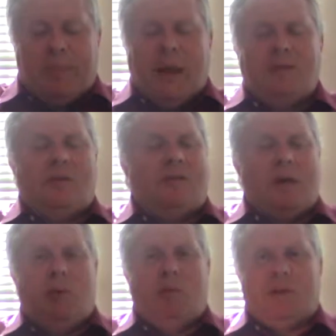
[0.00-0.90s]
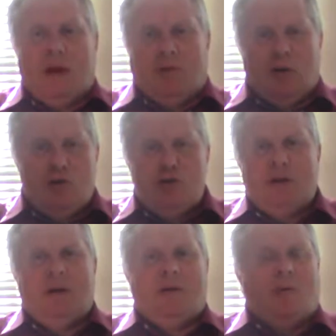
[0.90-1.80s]
and it's the same way with
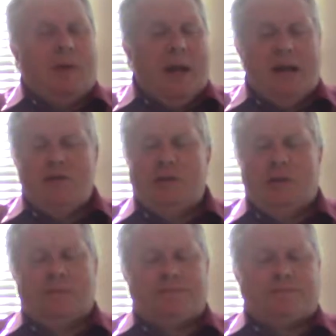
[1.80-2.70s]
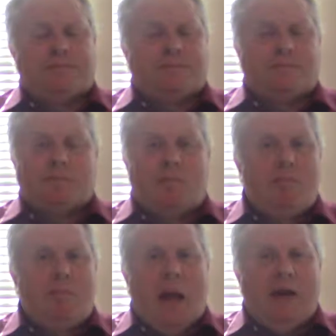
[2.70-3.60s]
evolution, creation
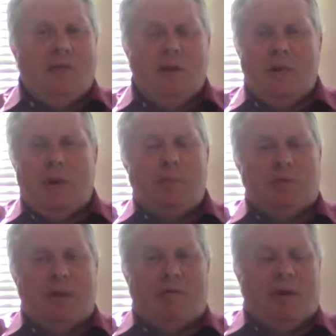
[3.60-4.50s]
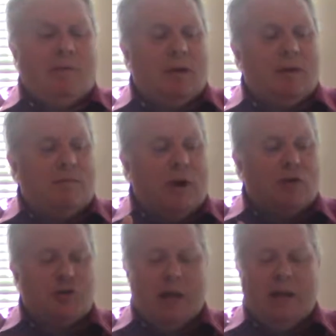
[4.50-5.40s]
I just think people's never given it a
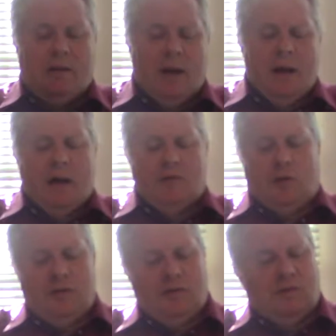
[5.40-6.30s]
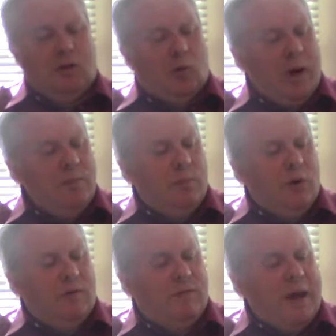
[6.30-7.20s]
fair shake. So this is a great
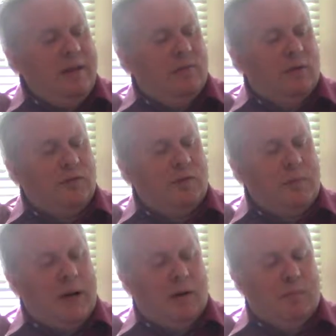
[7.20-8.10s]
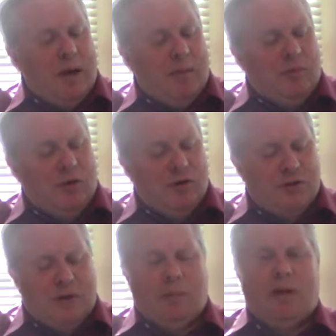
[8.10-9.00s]
book, Faith versus the Modern Bible
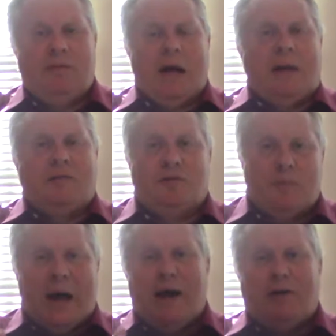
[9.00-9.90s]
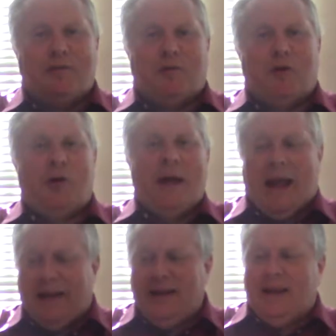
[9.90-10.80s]
Versions. I believe God inspired his word
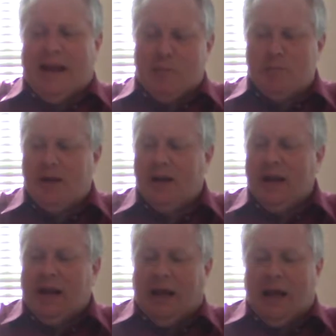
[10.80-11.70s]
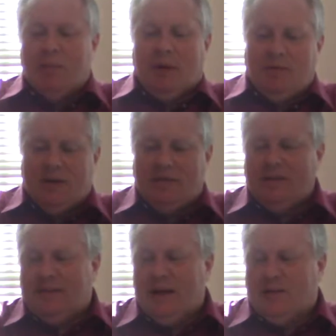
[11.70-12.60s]
and he kept it. And I believe this
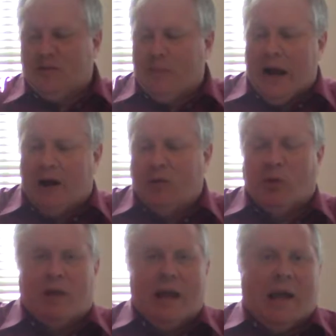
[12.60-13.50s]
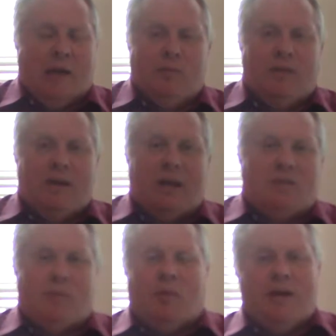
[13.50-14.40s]
is the inspired word of God. I don't think
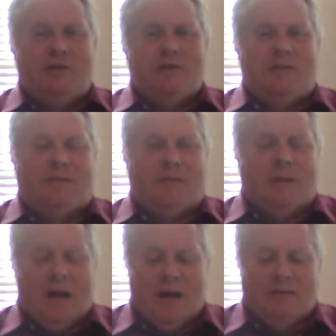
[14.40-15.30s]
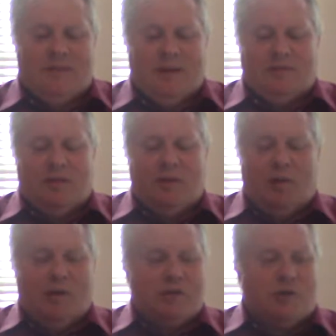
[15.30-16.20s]
inspiration just sticks to the
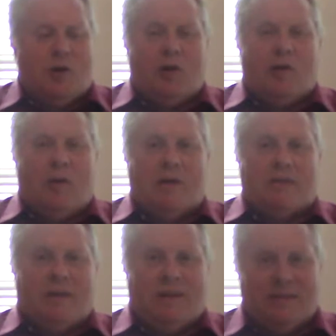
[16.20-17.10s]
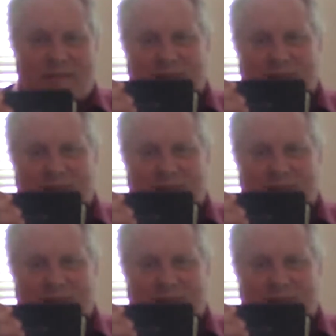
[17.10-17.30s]
original autographs. I think this